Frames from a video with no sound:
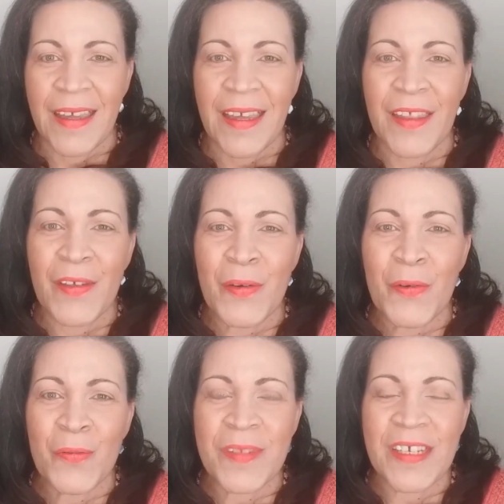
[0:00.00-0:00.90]
In the
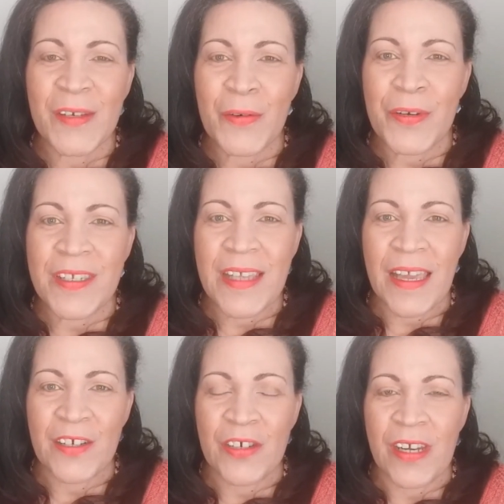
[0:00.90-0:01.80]
home decor
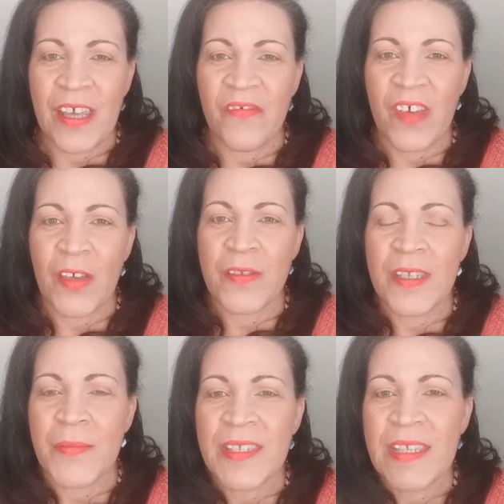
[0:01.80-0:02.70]
section, I found
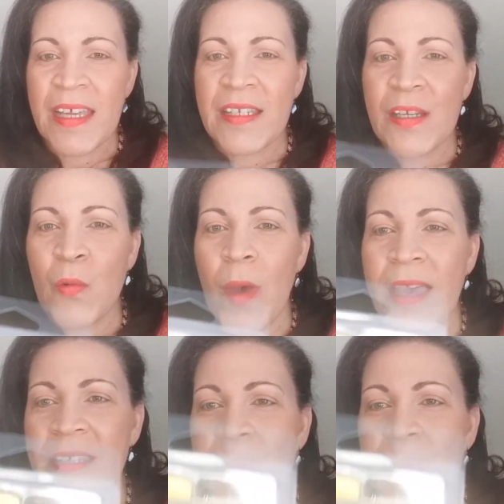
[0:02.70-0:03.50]
some scented wax